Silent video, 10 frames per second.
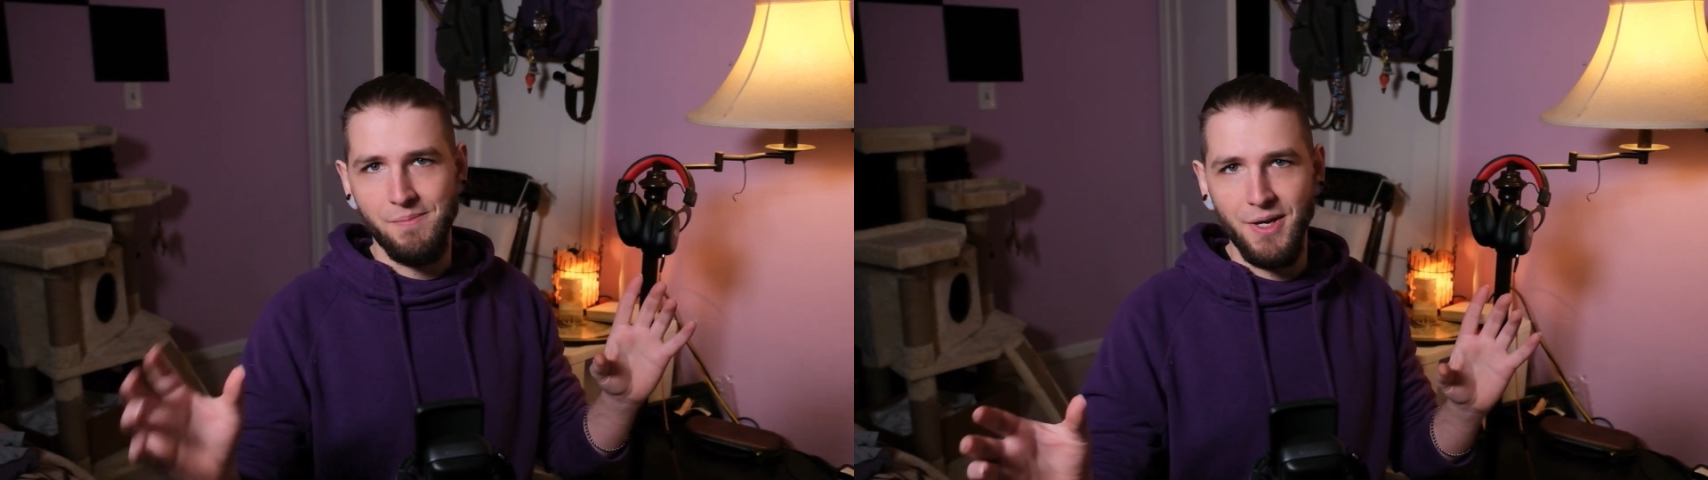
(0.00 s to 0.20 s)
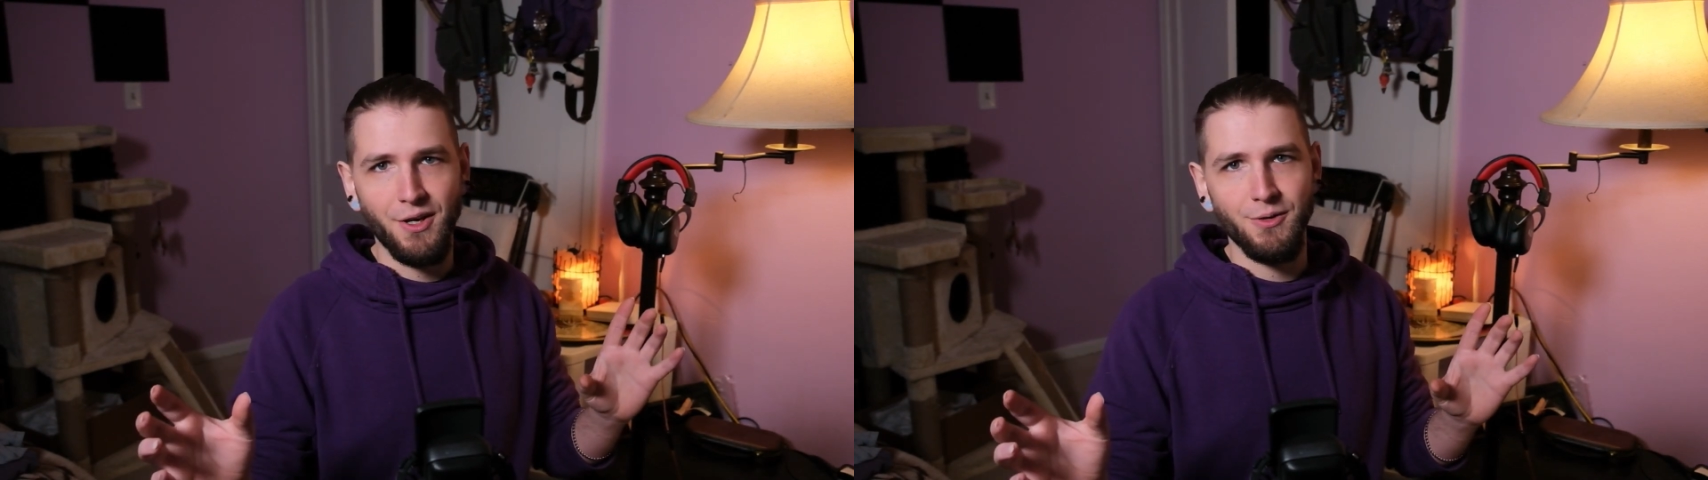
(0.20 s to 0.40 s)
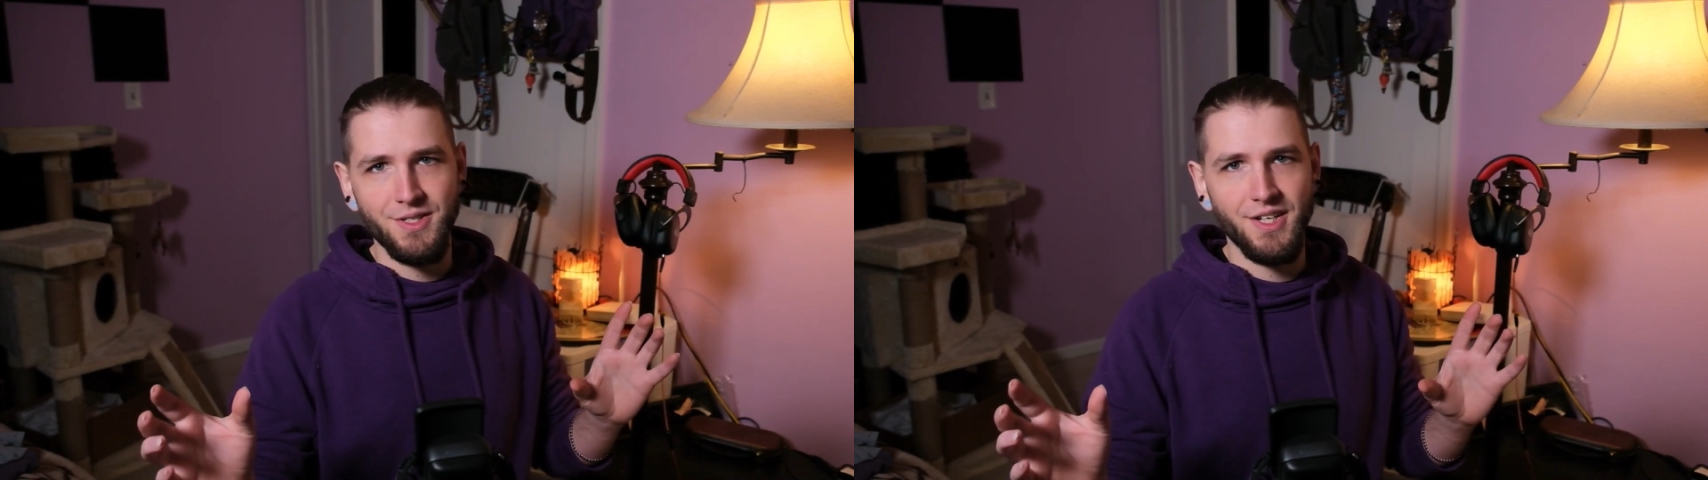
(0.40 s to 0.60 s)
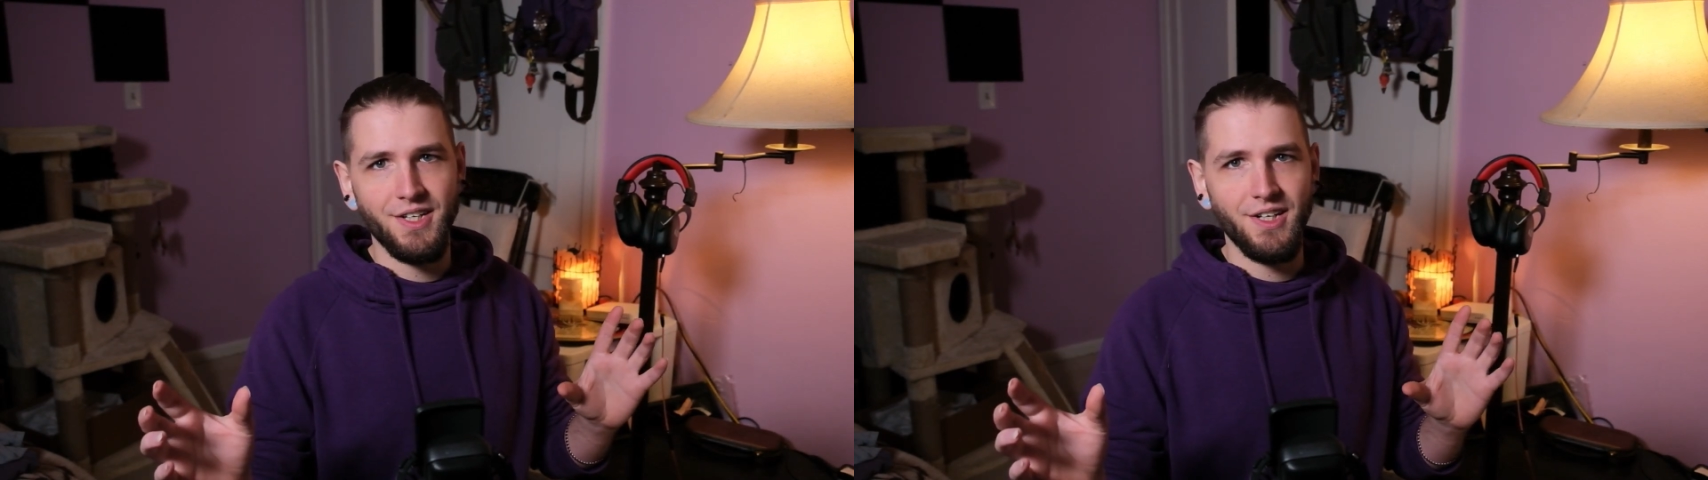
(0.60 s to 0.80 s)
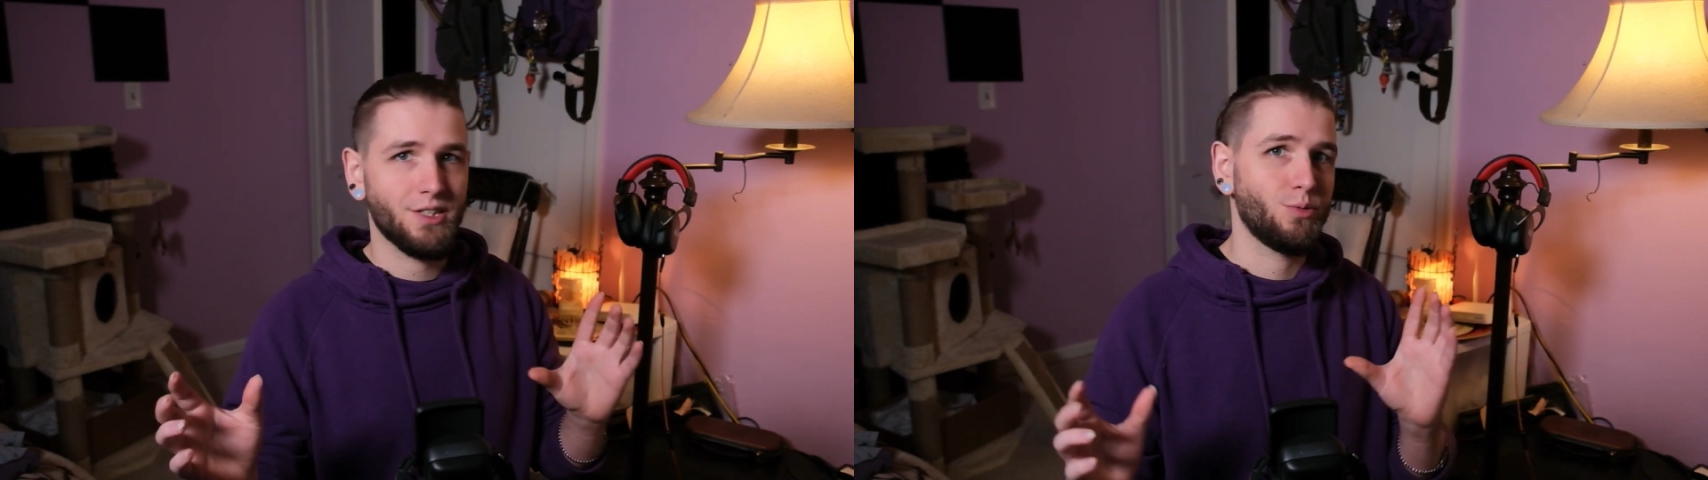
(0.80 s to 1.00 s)
Miko is in
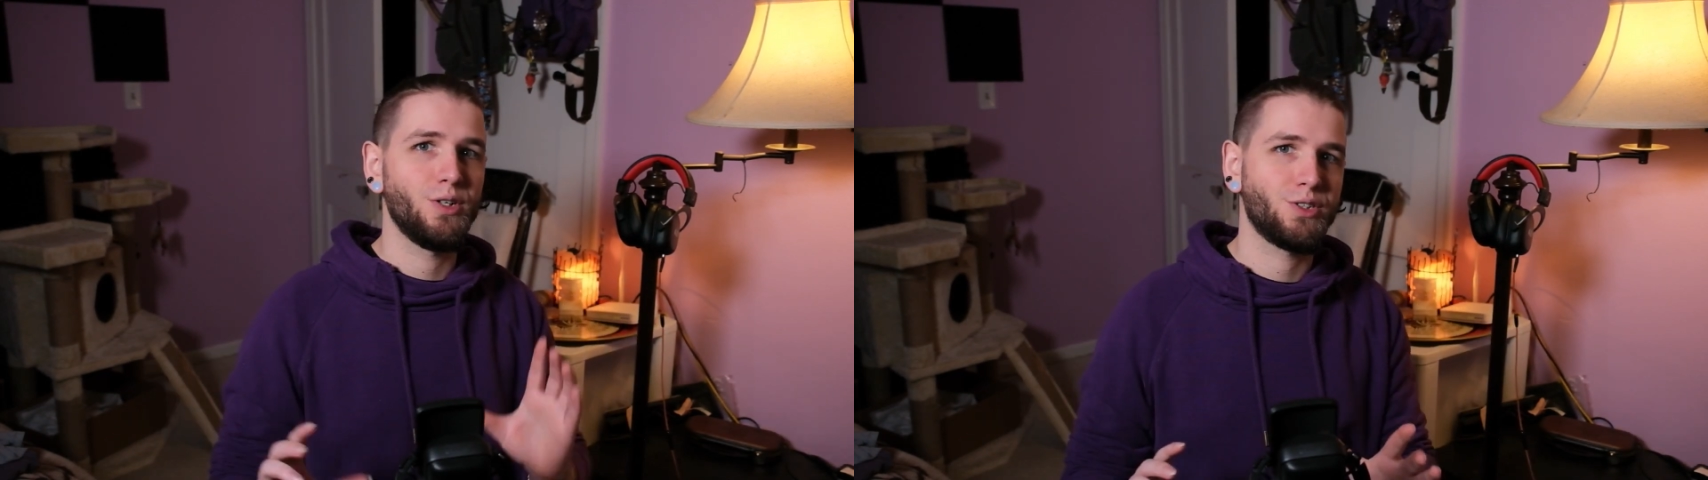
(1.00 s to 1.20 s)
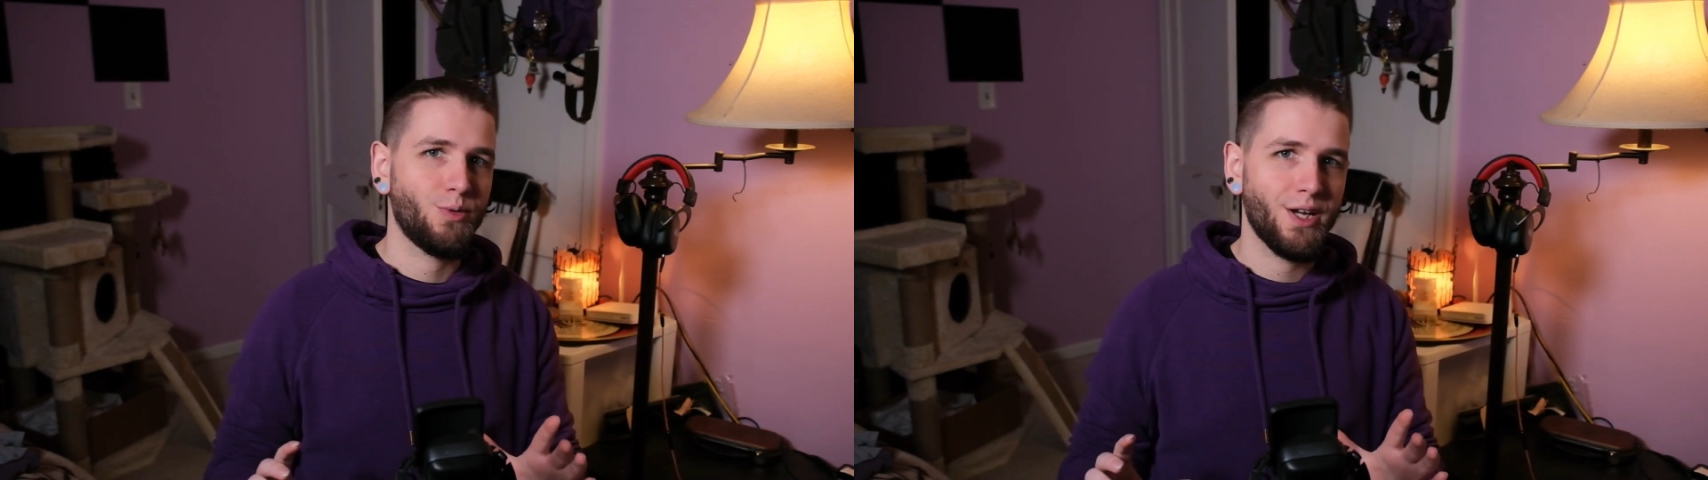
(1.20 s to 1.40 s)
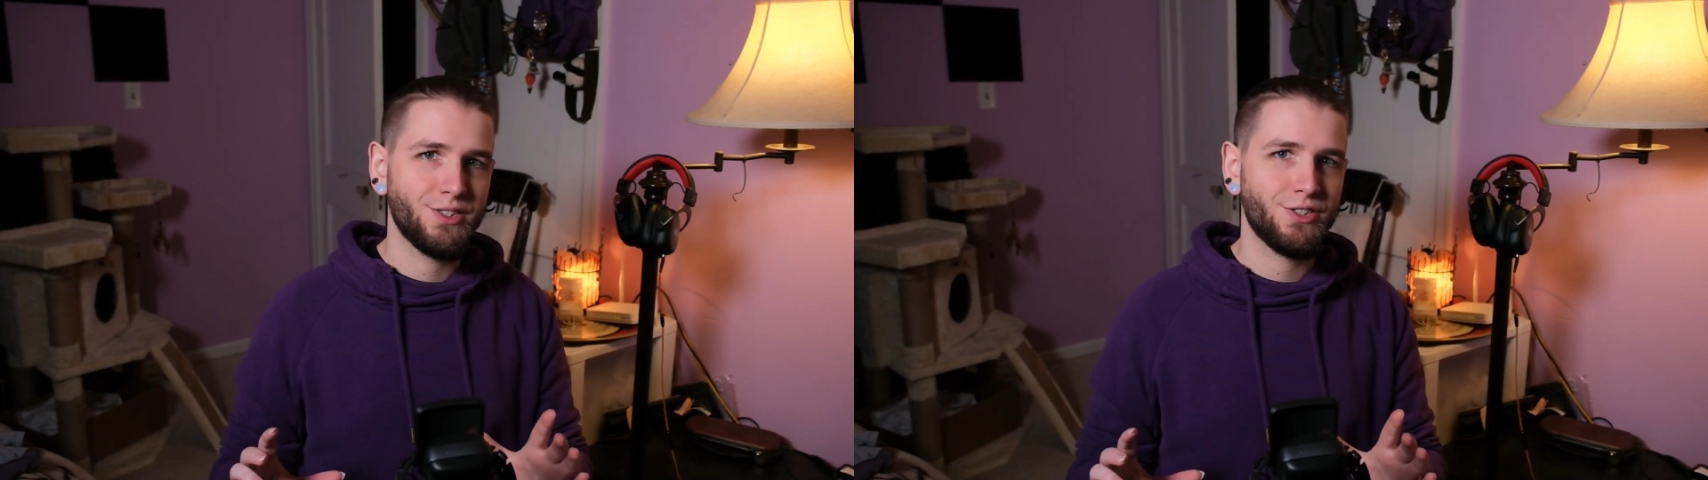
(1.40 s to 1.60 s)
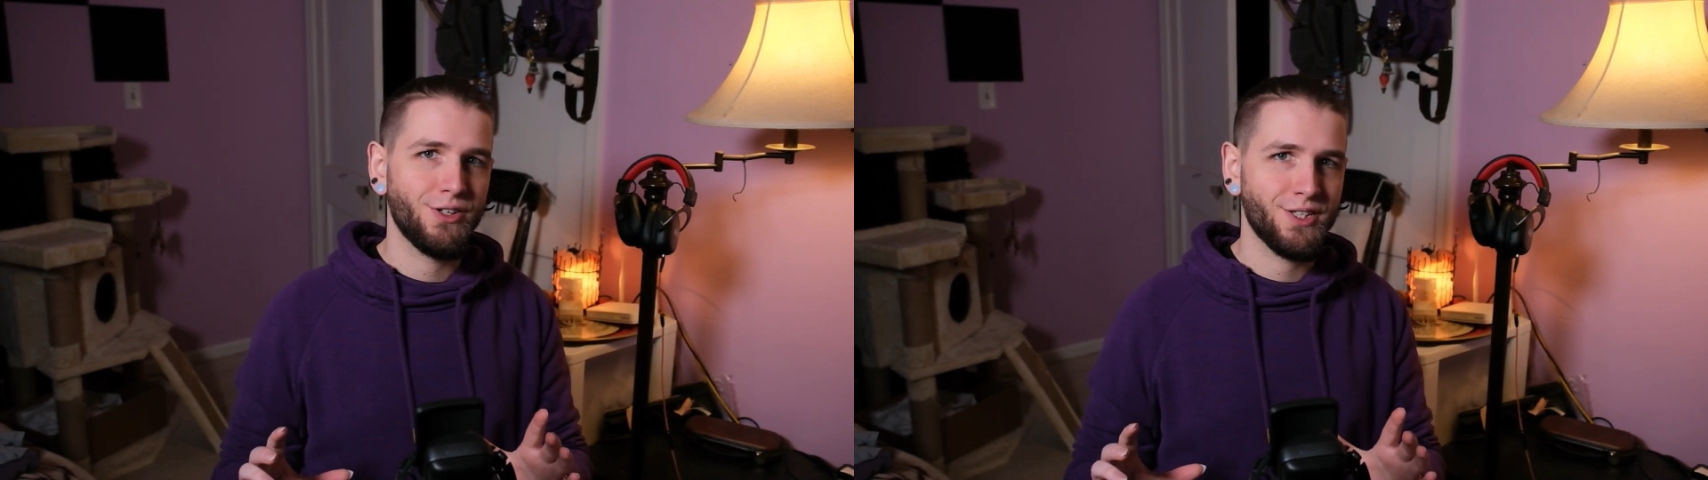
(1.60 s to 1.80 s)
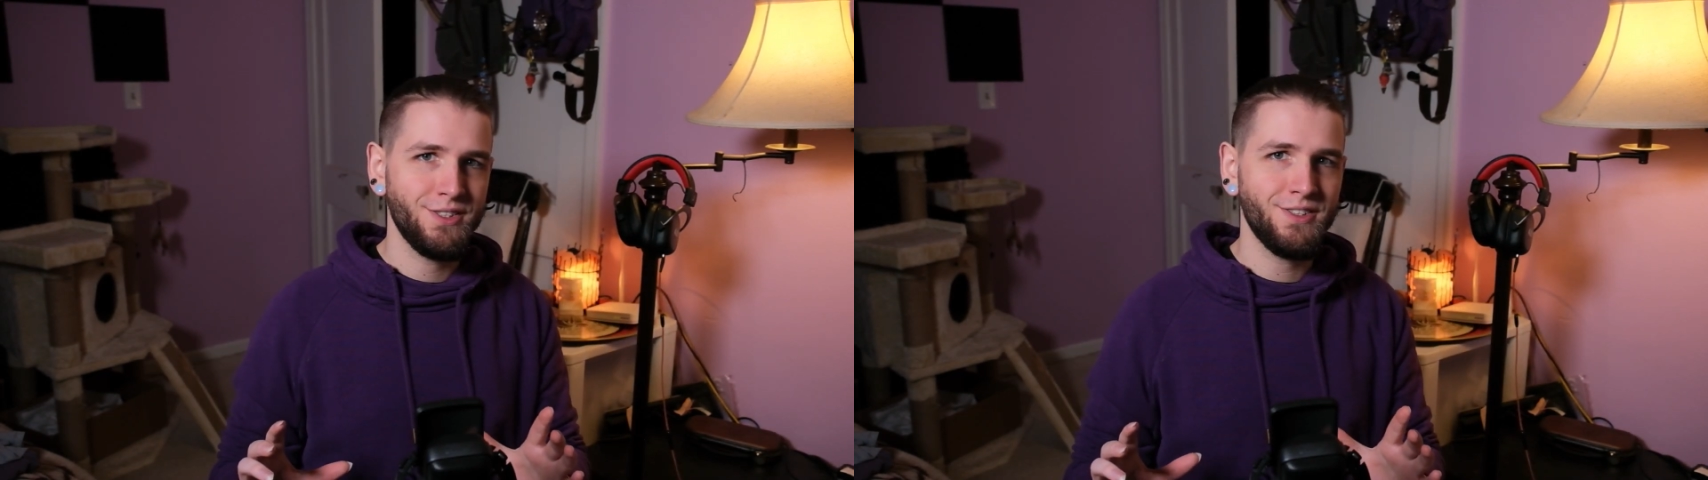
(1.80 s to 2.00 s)
it as well as the Raiden
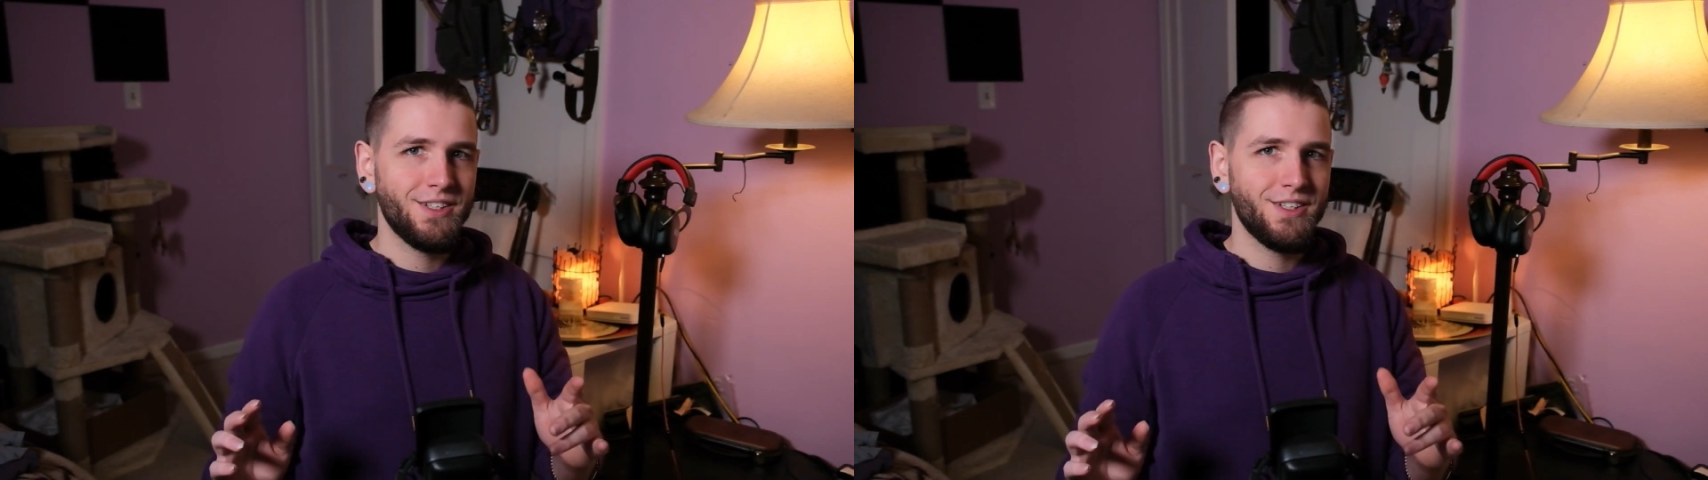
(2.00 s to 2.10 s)
Shogun.